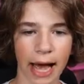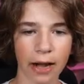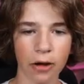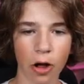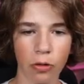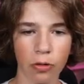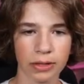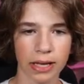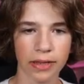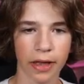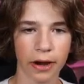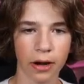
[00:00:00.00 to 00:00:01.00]
know who's in
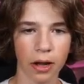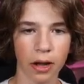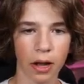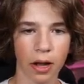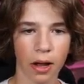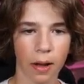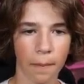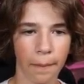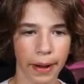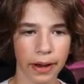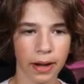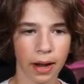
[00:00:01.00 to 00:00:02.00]
there,
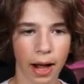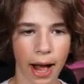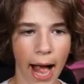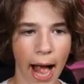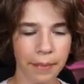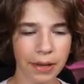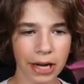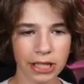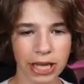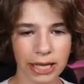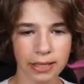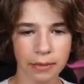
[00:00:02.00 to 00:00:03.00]
but I'm gonna
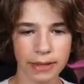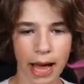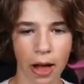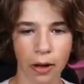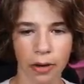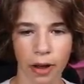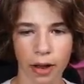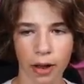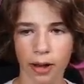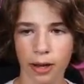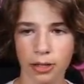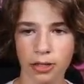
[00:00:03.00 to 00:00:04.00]
chase them down
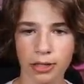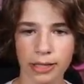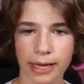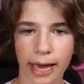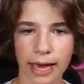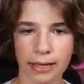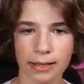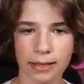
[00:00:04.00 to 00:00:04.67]
just in case.